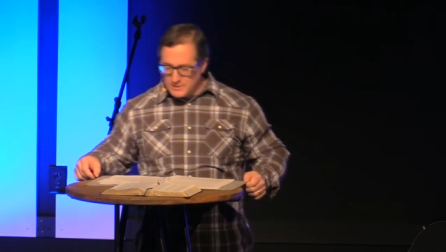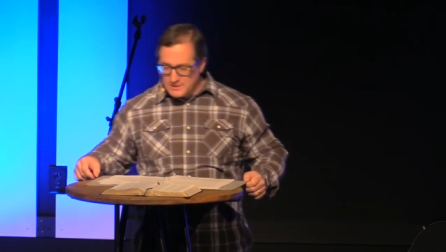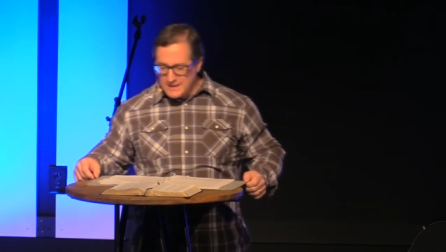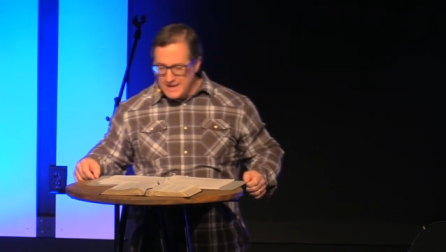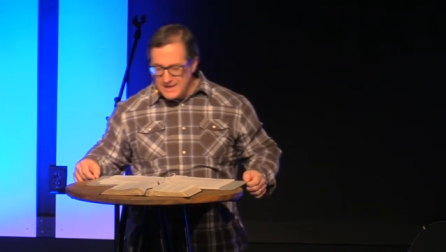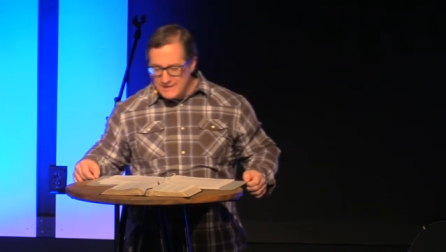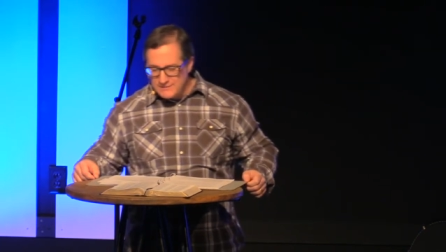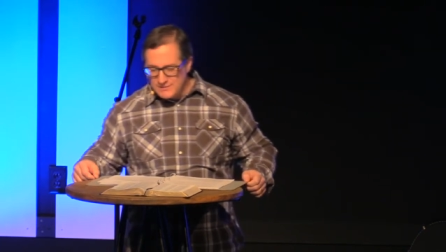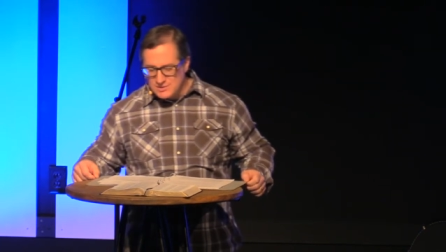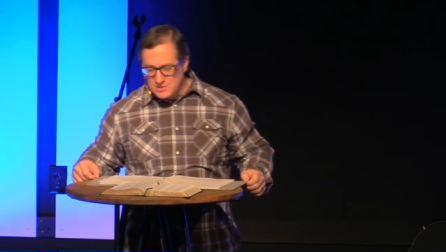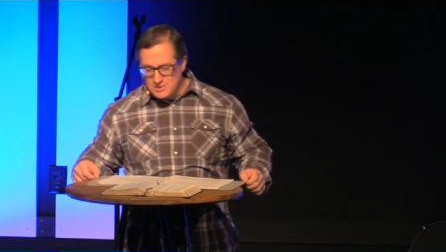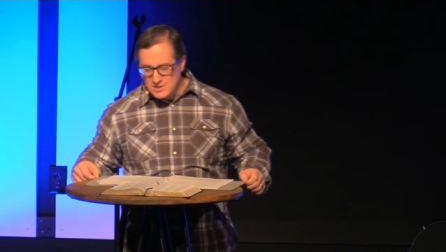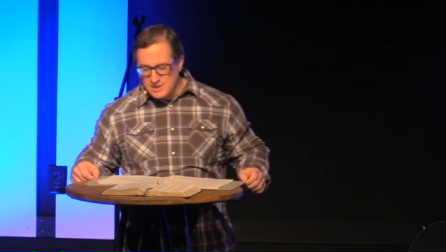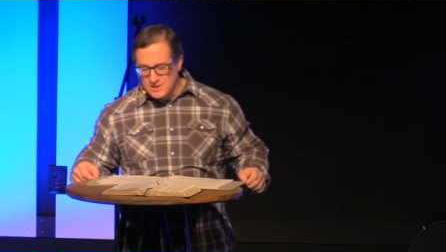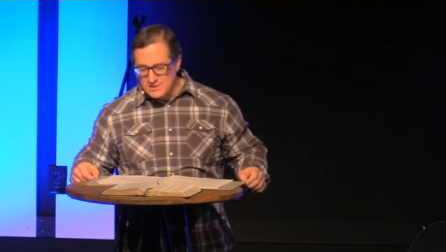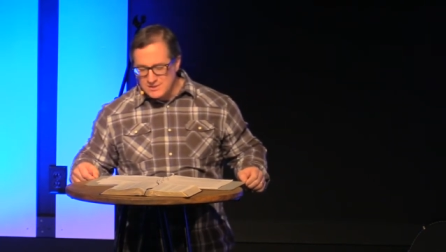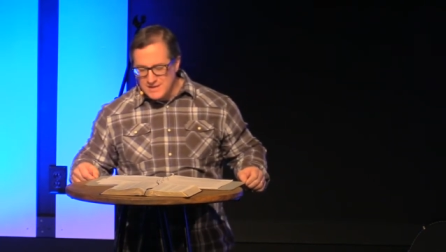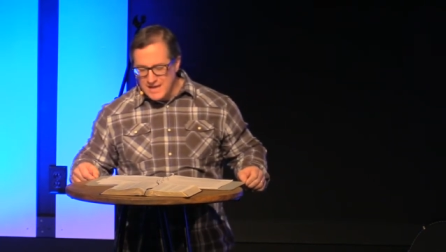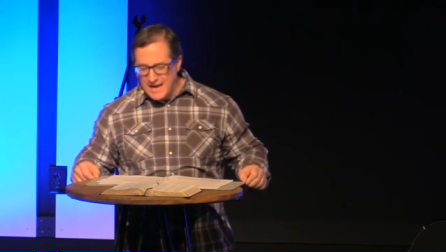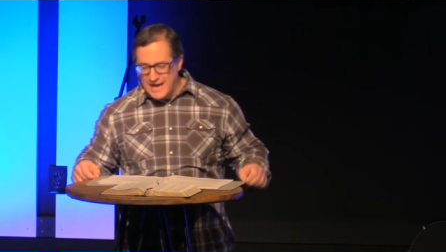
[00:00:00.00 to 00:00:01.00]
When David
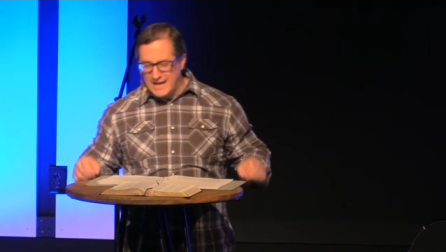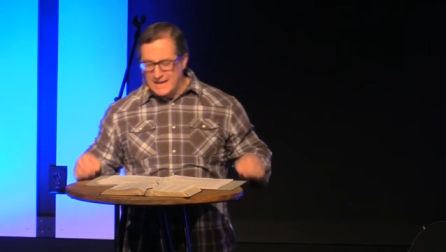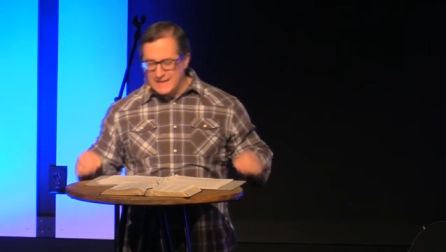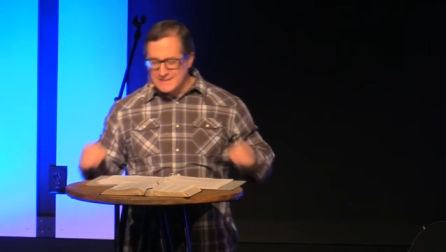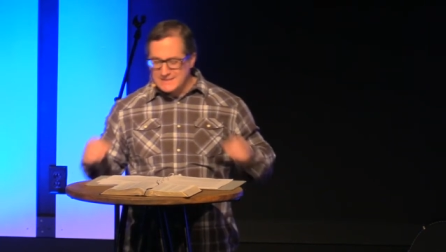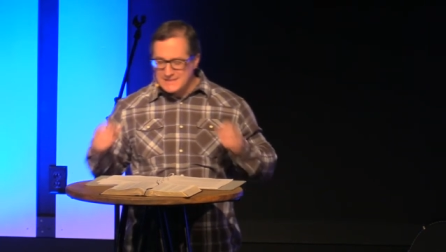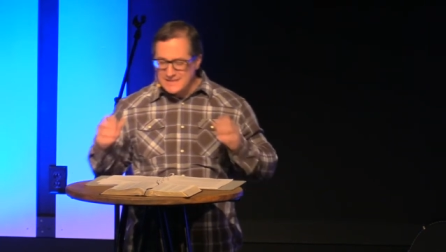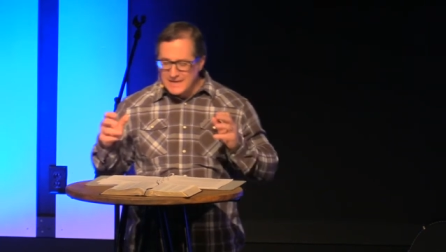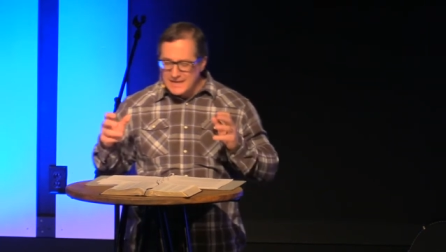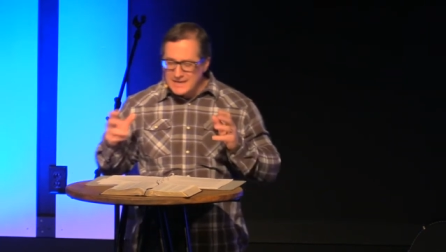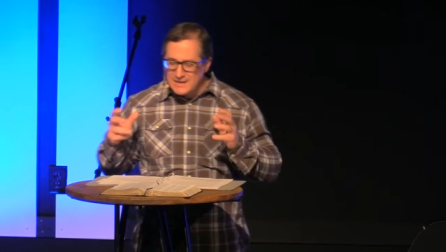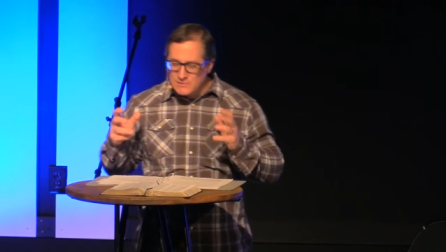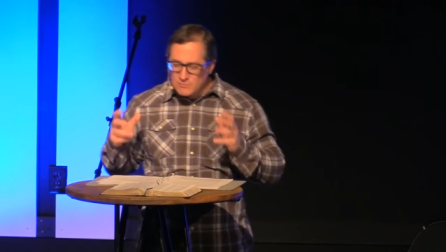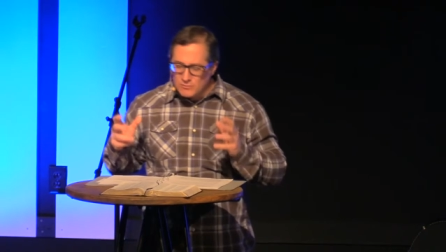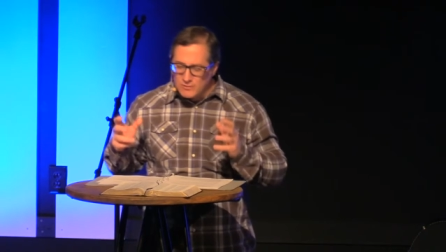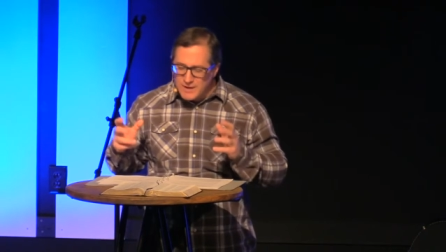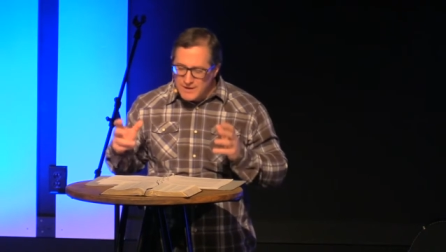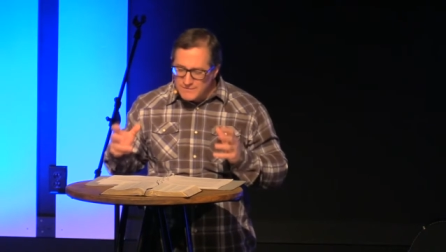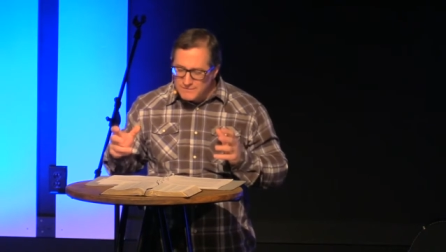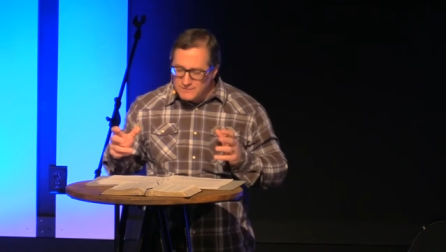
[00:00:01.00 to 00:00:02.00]
says, "I take
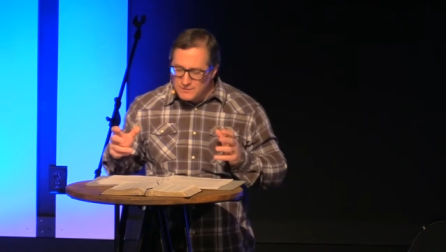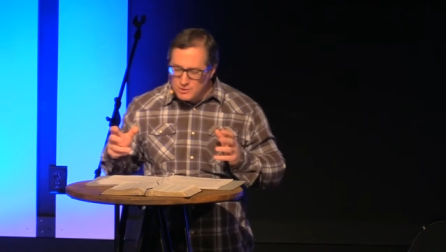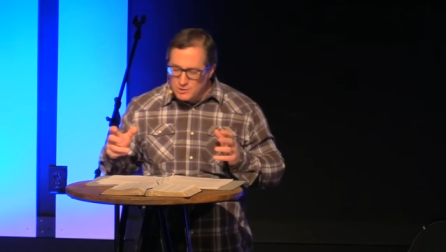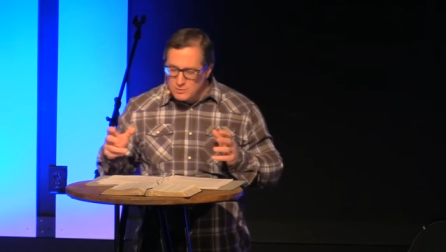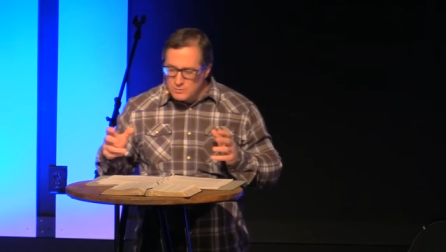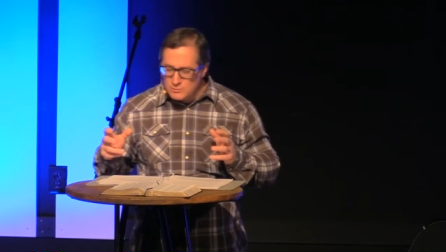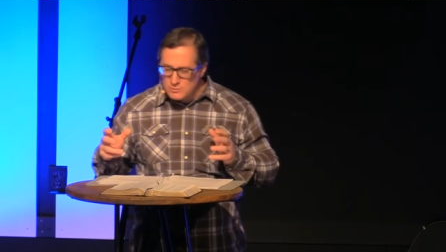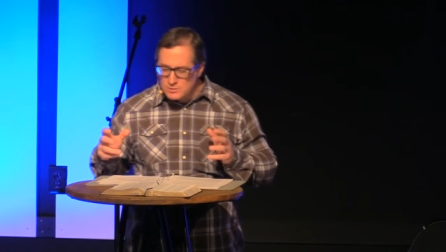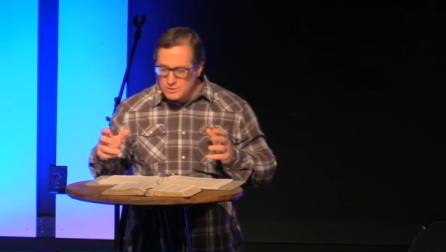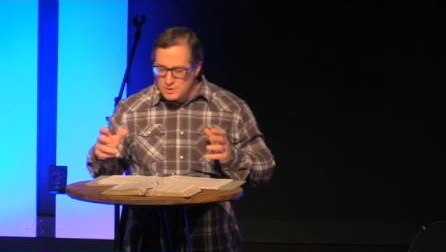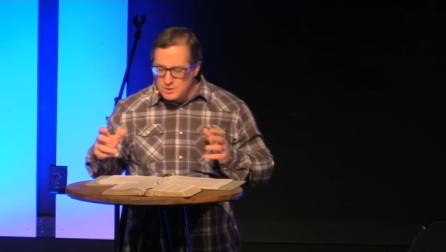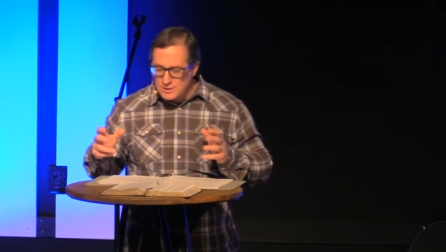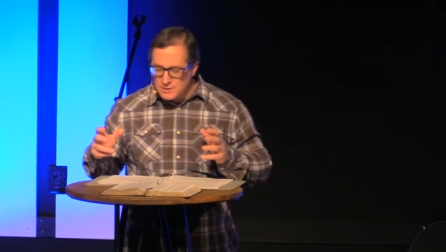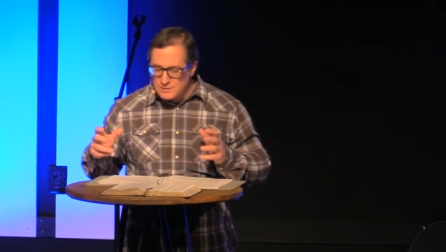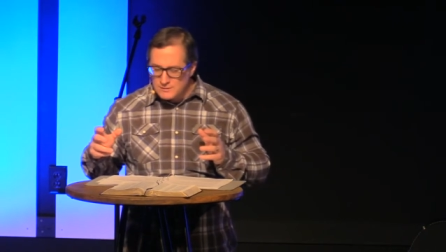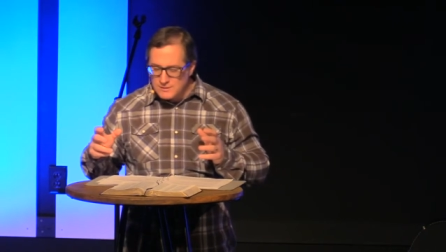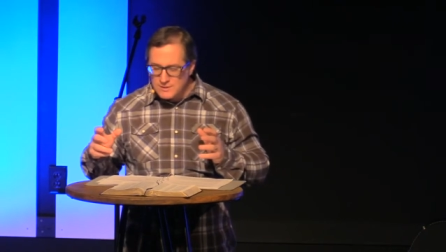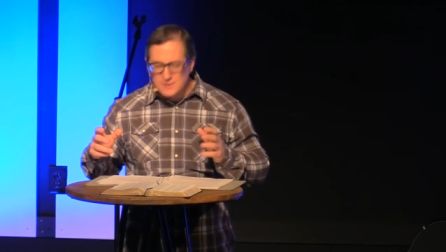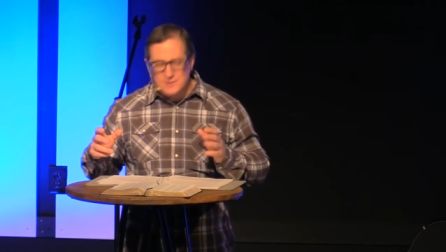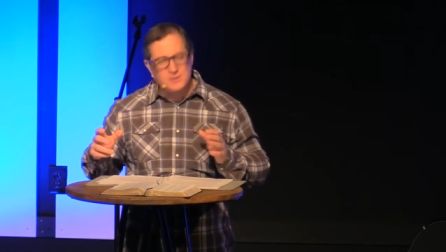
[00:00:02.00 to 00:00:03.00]
refuge,"
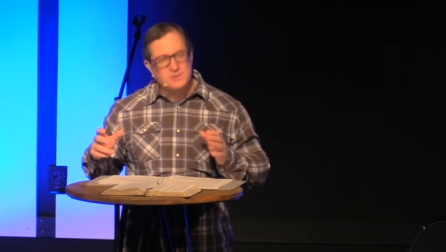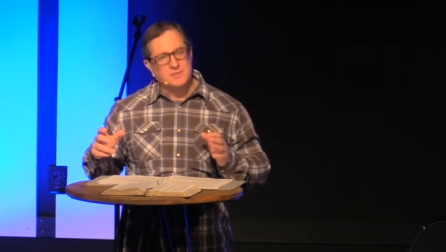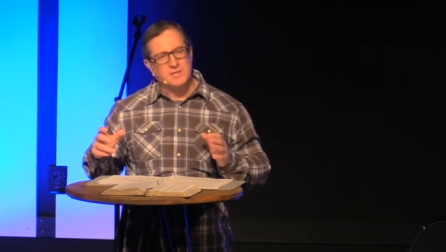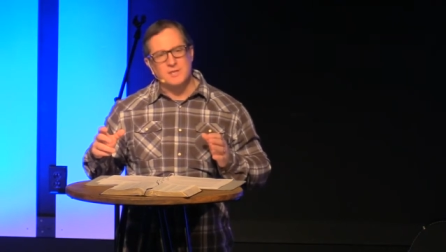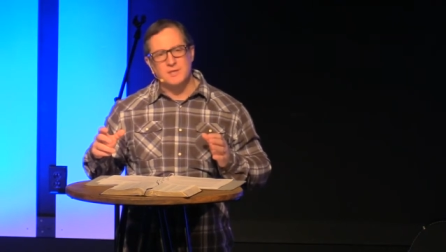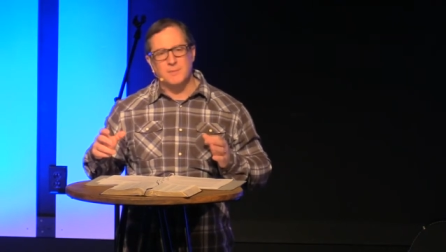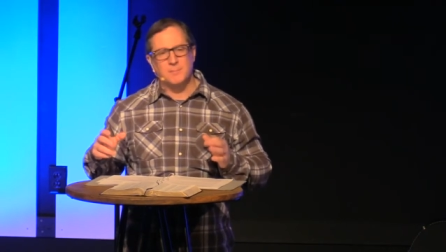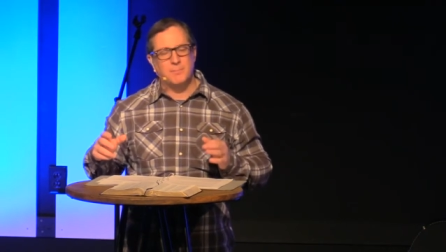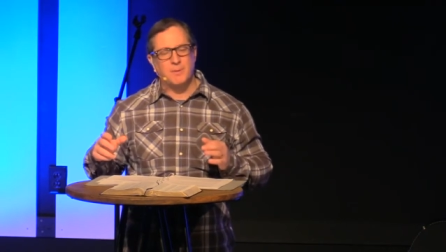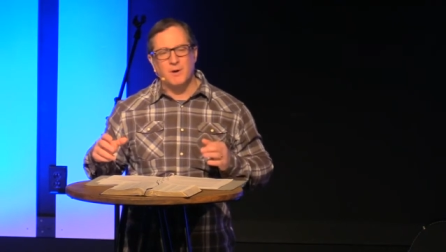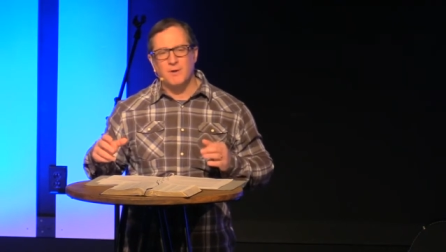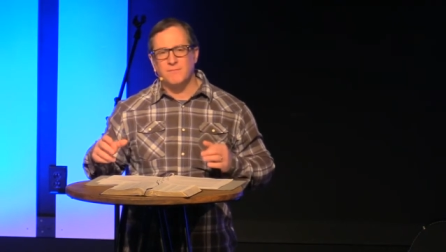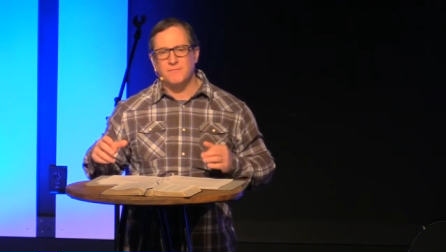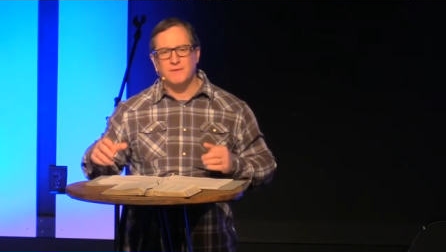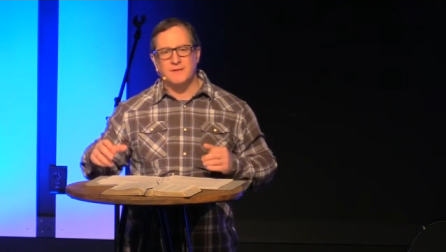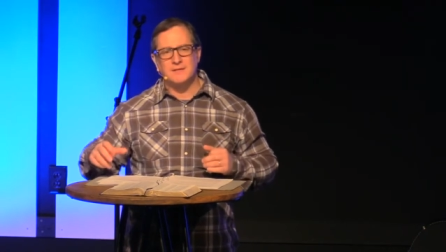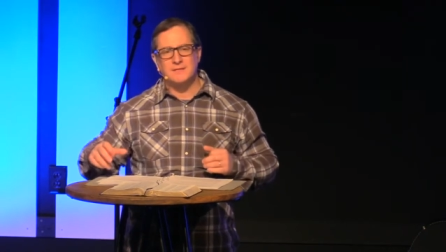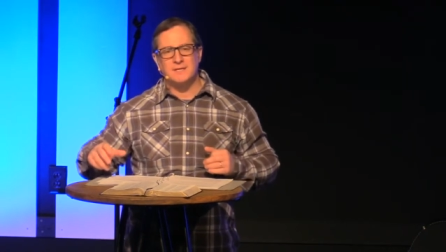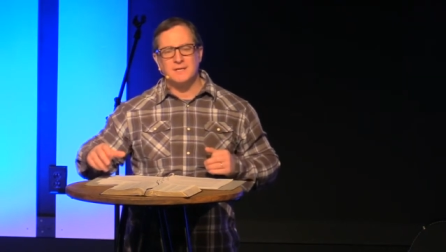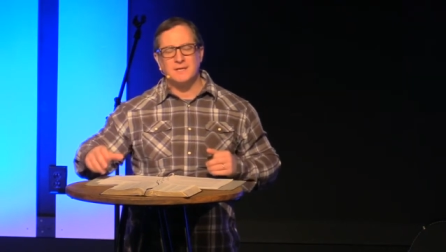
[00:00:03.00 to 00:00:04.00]
this is in the
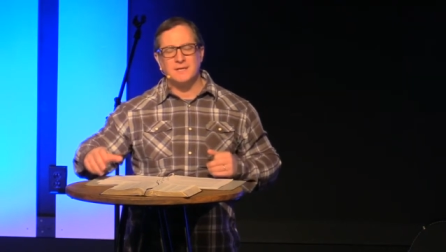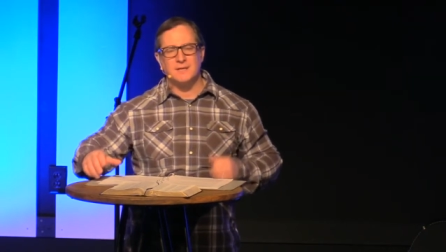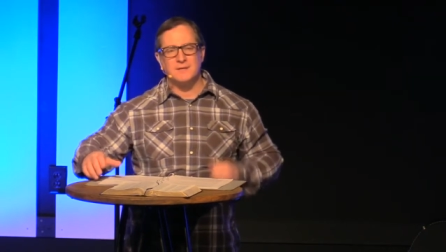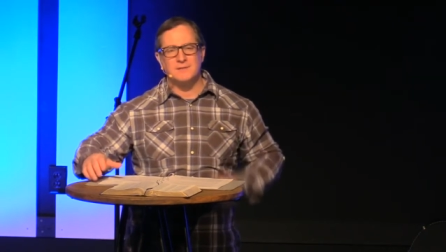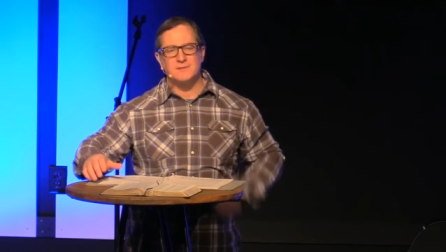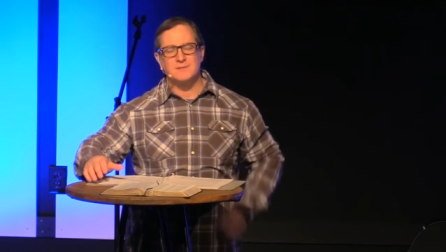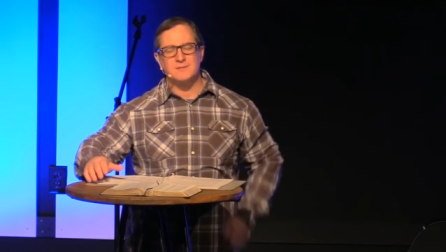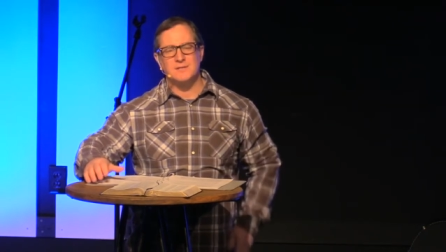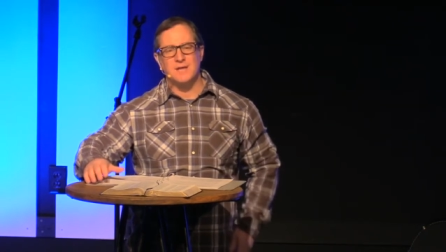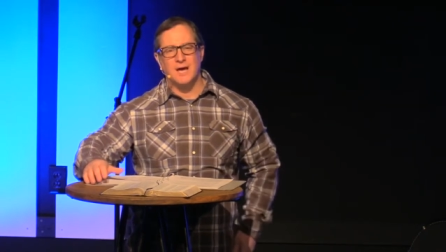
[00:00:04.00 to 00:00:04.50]
perfect tense.